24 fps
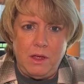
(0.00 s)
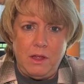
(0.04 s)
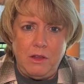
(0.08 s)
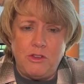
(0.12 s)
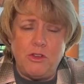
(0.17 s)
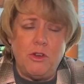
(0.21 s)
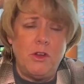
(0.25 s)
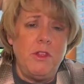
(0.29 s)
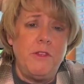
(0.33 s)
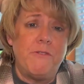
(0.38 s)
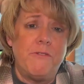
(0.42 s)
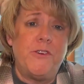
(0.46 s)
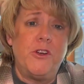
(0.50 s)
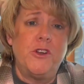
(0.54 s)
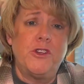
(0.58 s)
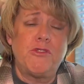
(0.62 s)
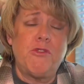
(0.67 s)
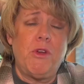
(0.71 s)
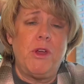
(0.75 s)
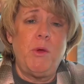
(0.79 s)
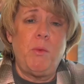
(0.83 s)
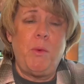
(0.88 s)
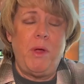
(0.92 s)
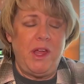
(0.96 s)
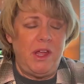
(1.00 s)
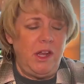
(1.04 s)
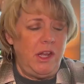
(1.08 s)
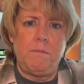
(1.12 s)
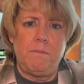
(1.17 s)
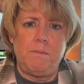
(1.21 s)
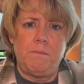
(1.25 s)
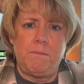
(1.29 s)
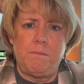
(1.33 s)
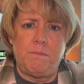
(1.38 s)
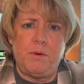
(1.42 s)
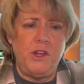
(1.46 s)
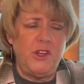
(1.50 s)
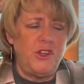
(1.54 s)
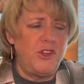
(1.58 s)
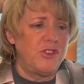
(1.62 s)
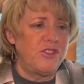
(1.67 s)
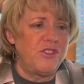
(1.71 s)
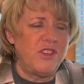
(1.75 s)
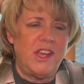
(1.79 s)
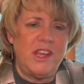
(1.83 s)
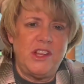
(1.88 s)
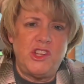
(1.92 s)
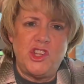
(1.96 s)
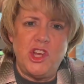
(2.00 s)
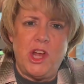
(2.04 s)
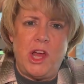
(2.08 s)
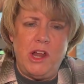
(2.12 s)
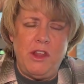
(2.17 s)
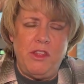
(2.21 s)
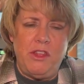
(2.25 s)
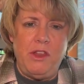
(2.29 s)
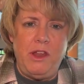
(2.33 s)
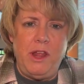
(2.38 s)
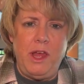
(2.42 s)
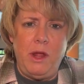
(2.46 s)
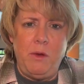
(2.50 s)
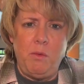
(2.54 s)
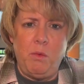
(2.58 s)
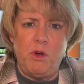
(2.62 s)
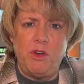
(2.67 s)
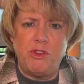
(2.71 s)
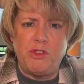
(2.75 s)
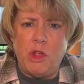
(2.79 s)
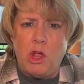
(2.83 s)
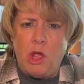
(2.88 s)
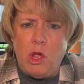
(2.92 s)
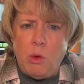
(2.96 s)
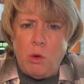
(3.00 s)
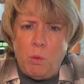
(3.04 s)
During the First Great Awakening, preachers like Jonathan Edwards